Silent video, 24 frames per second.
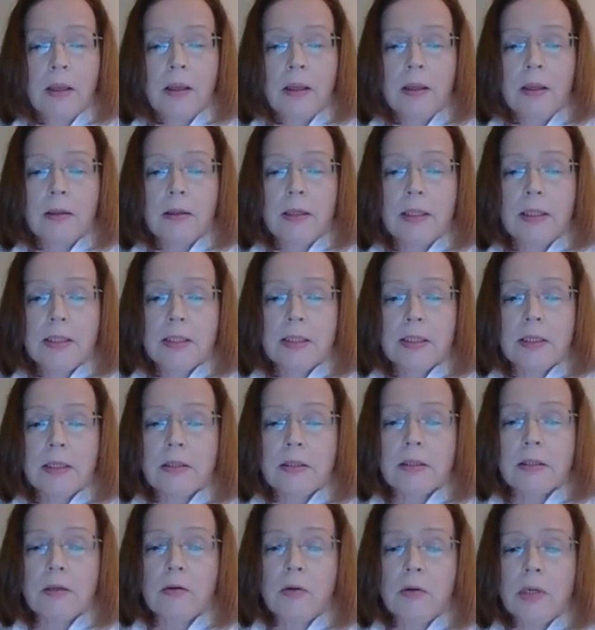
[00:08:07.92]
These
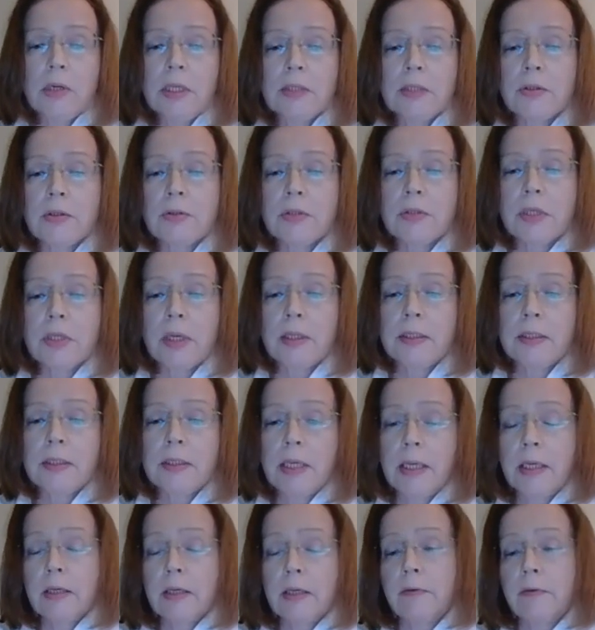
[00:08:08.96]
screenshots are
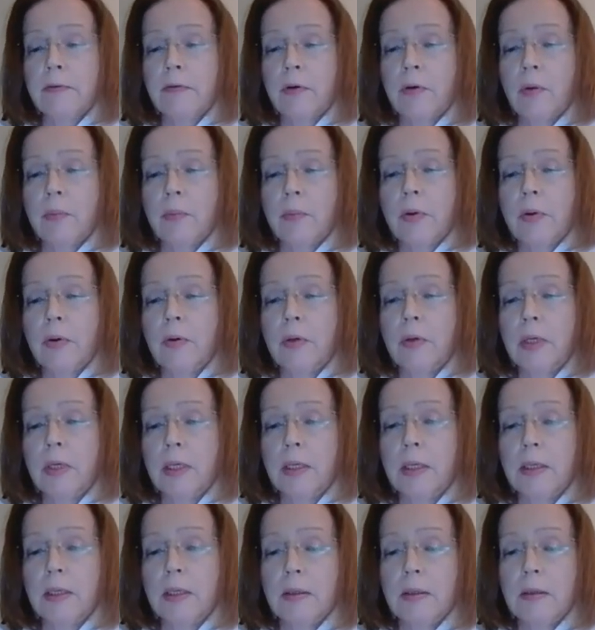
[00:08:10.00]
taken from
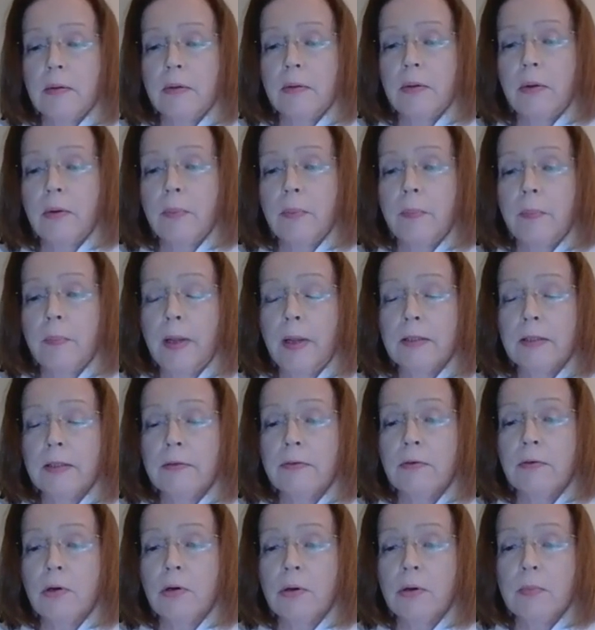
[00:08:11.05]
the
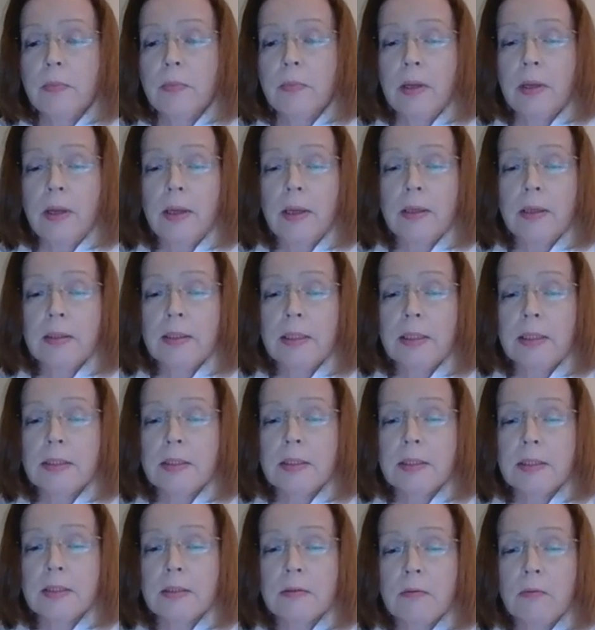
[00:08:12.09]
platform and
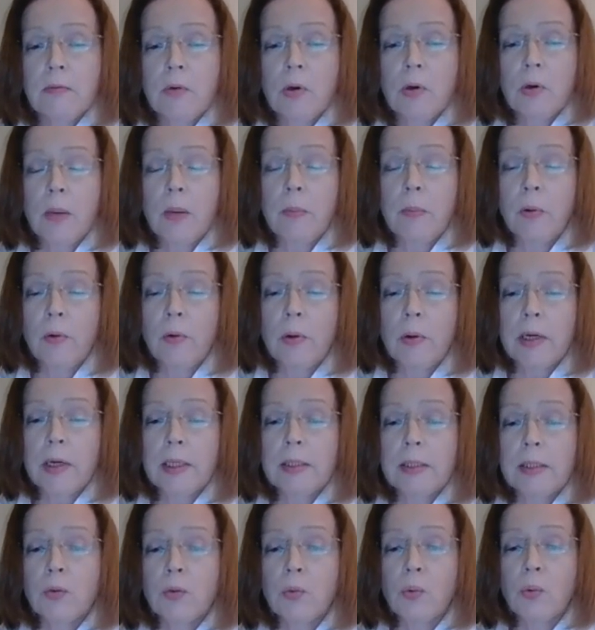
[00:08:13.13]
its
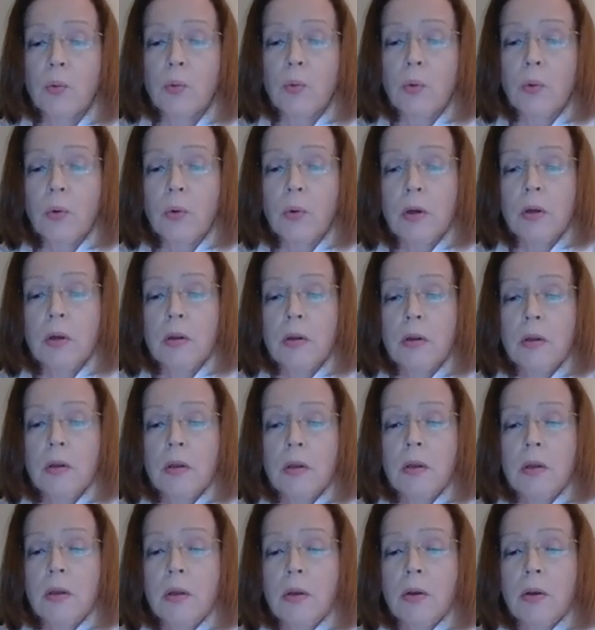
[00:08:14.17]
vocabulary tool.
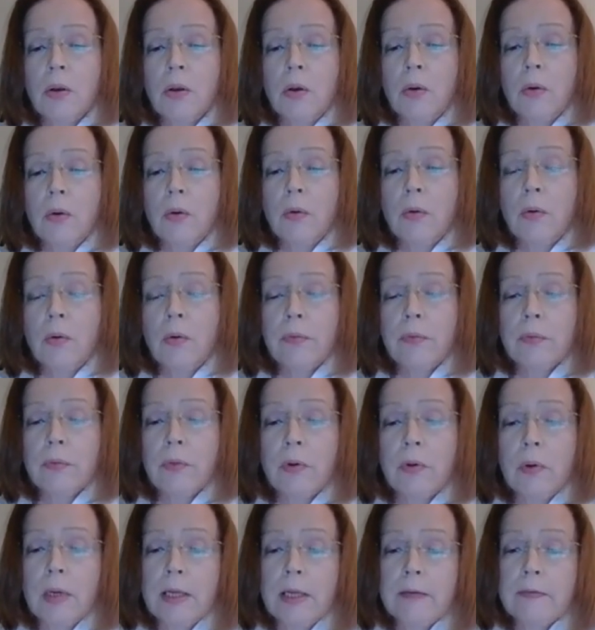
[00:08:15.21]
On
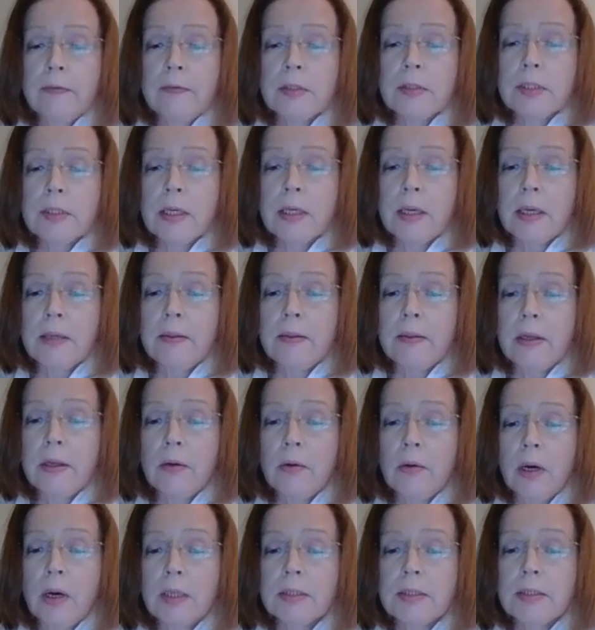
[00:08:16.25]
the left side,
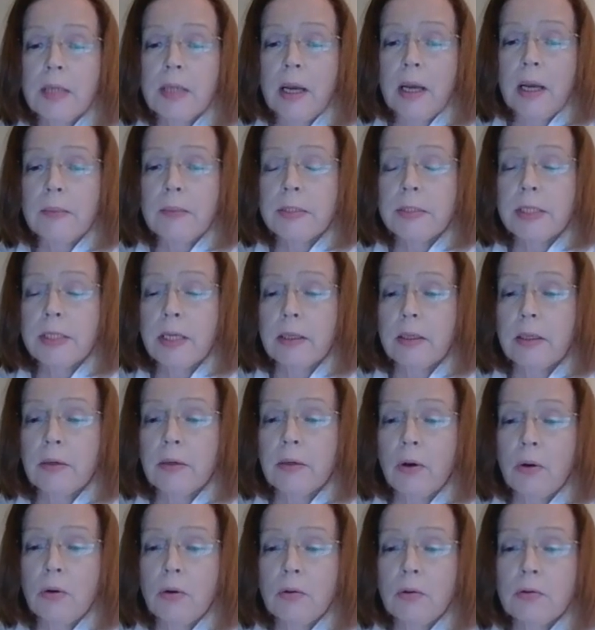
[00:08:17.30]
there are types and
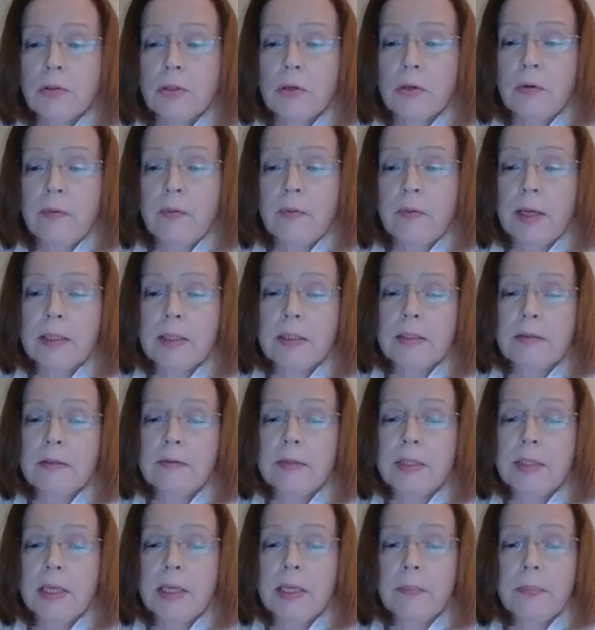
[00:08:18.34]
roles of
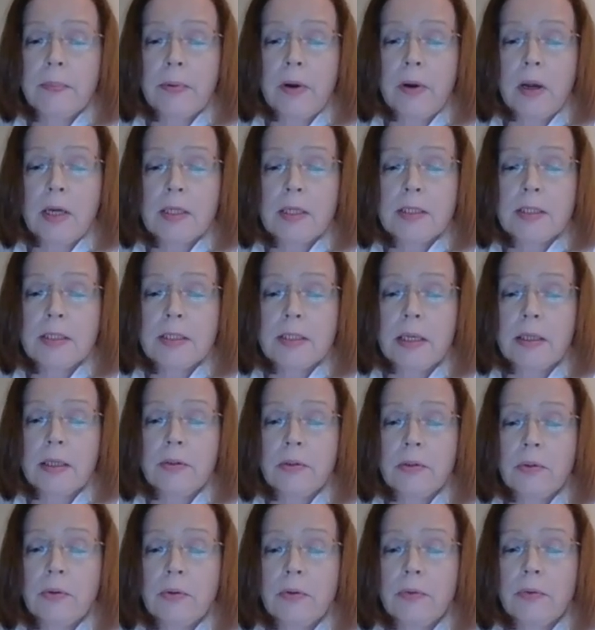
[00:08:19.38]
activity and price,
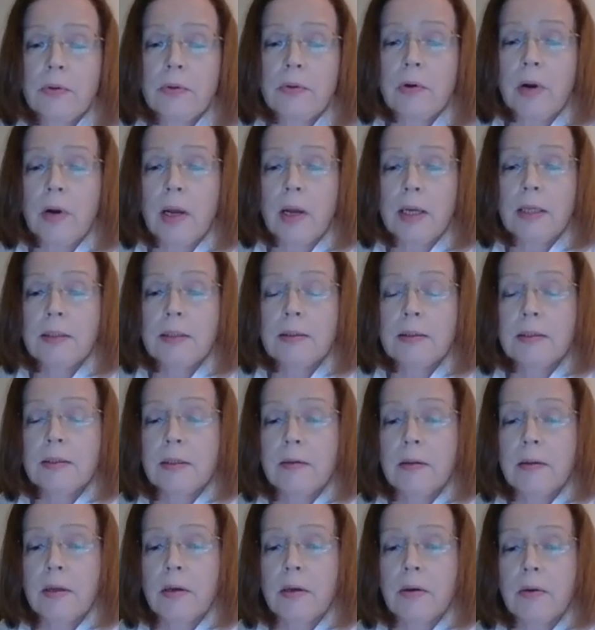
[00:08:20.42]
and on the right,
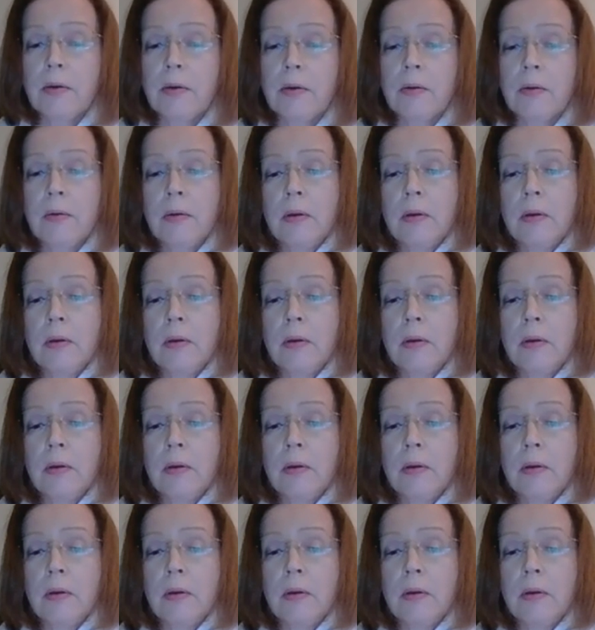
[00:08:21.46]
there